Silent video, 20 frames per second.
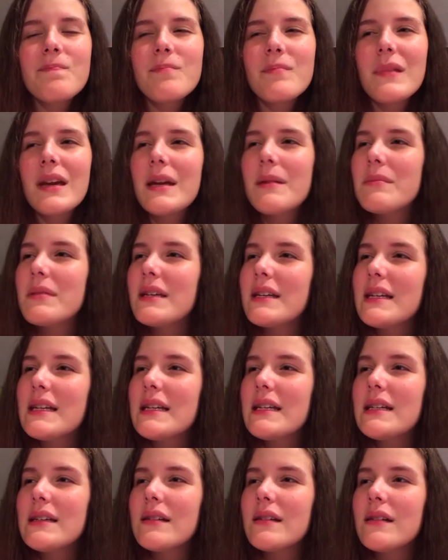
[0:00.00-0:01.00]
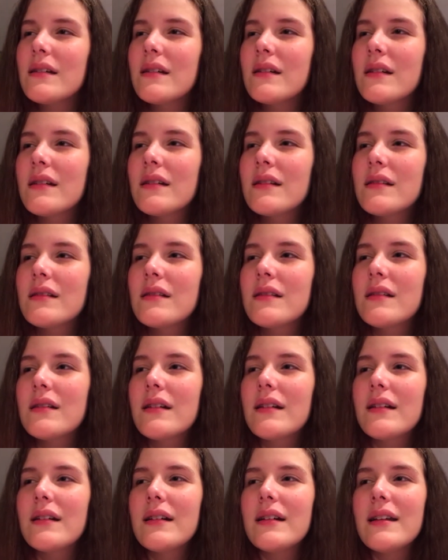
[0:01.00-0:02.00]
maybe
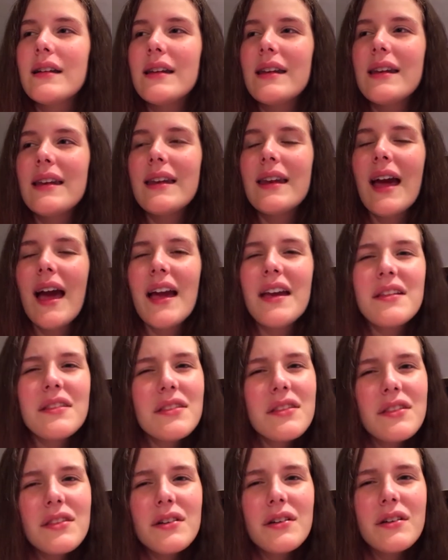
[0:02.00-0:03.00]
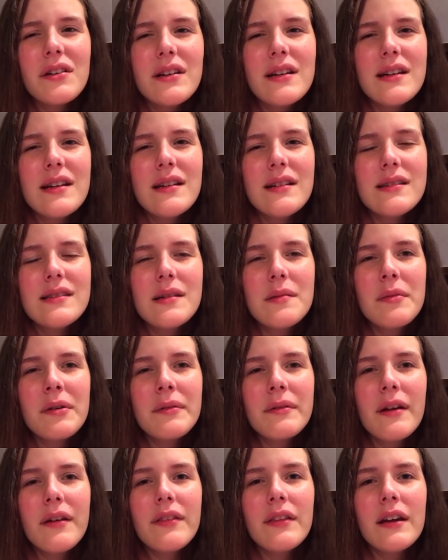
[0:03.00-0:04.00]
9.30
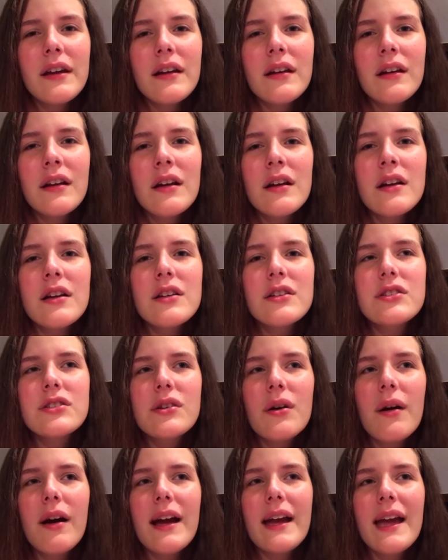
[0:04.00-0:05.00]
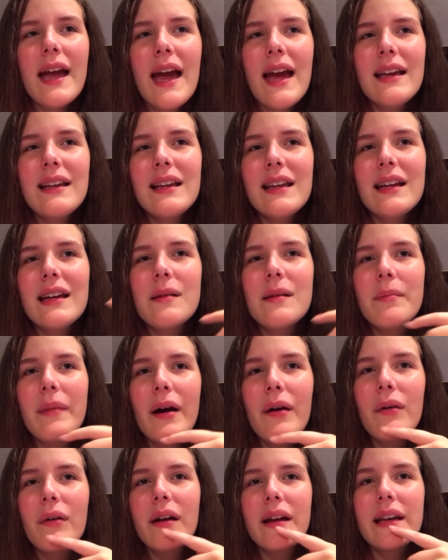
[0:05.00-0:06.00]
somewhere around there so i had like
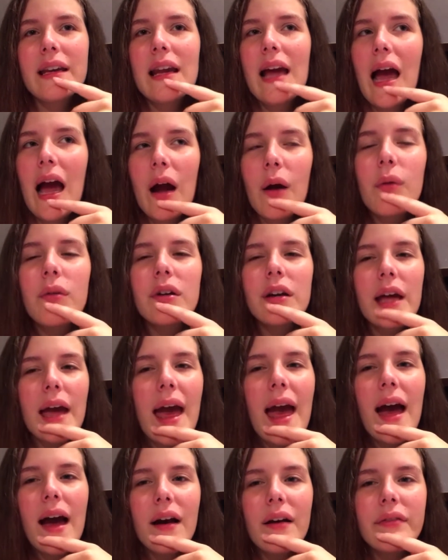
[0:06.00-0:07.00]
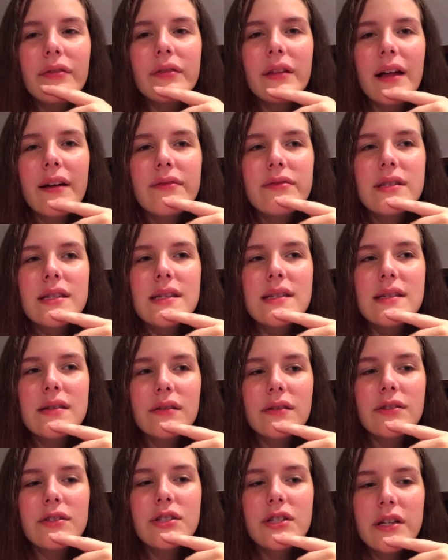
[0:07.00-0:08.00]
about an hour and a half left to
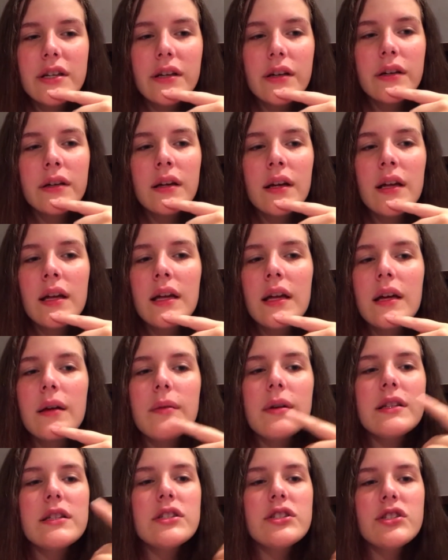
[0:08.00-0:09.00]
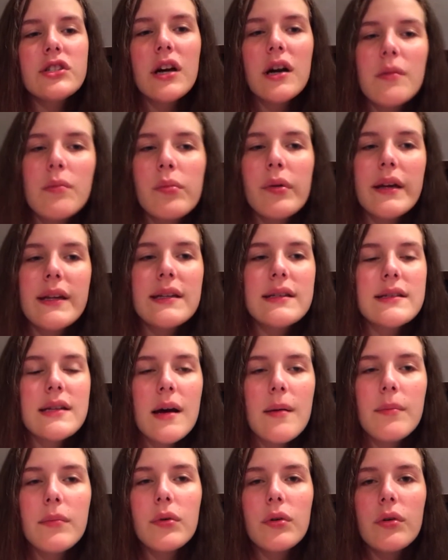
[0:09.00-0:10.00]
still cheer we had to jump we had to
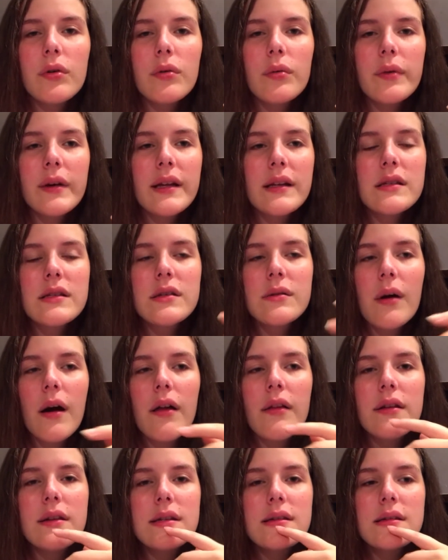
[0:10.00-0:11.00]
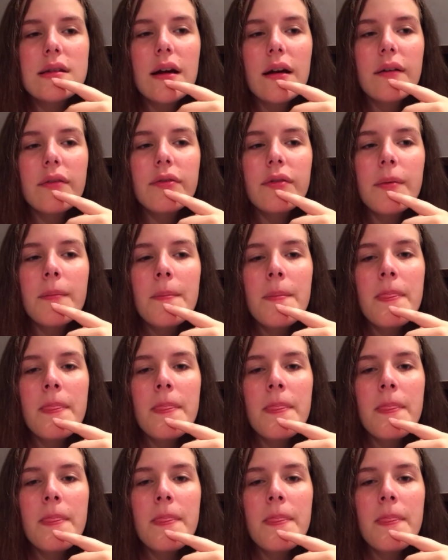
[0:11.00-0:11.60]
tumble we had to do all this stuff